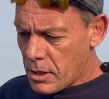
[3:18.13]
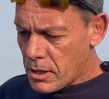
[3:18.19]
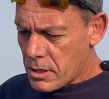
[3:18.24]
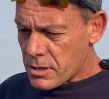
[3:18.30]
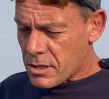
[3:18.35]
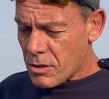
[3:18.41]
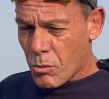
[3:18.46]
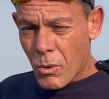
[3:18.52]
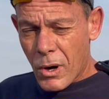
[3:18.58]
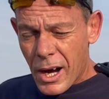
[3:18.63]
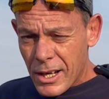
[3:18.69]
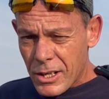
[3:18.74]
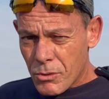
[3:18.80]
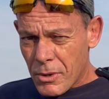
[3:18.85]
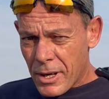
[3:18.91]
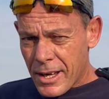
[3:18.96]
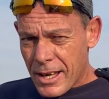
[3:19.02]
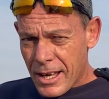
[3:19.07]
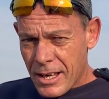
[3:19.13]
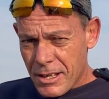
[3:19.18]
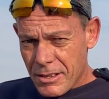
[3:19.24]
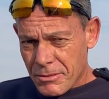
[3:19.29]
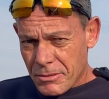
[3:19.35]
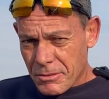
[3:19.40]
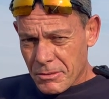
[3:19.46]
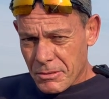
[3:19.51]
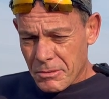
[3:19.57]
So why do I
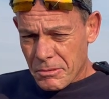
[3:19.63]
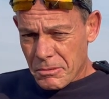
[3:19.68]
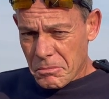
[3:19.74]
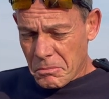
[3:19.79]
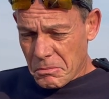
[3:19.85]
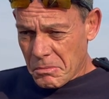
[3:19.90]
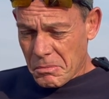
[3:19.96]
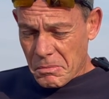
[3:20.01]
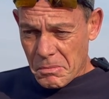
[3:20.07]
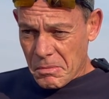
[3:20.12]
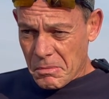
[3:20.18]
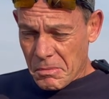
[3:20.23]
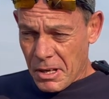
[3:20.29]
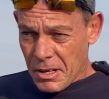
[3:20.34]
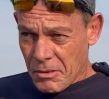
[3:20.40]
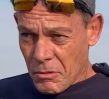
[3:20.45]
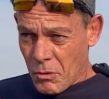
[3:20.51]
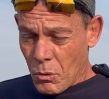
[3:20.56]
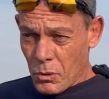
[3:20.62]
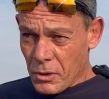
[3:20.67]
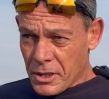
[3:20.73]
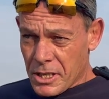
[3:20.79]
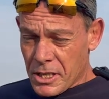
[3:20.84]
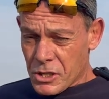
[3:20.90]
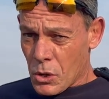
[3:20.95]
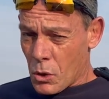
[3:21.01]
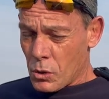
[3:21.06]
have all
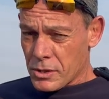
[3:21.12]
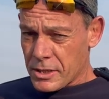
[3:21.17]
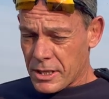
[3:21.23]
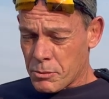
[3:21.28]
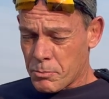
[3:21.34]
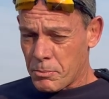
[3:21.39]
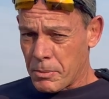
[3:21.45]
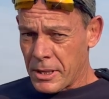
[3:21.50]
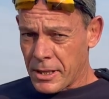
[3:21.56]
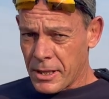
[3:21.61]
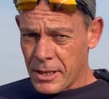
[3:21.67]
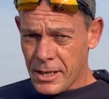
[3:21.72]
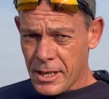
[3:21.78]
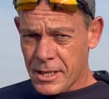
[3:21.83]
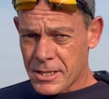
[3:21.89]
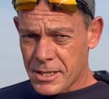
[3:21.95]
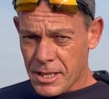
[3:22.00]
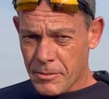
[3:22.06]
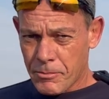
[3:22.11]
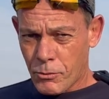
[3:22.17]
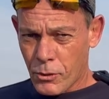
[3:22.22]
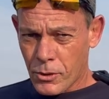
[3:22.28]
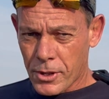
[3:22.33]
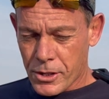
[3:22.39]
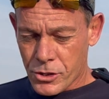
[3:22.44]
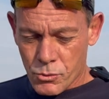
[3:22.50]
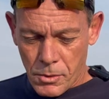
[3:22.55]
these holes that's bigger except for
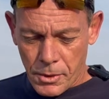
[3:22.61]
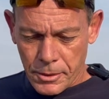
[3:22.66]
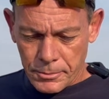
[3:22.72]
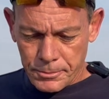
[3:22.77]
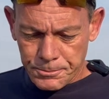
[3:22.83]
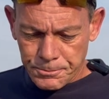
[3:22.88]
this one?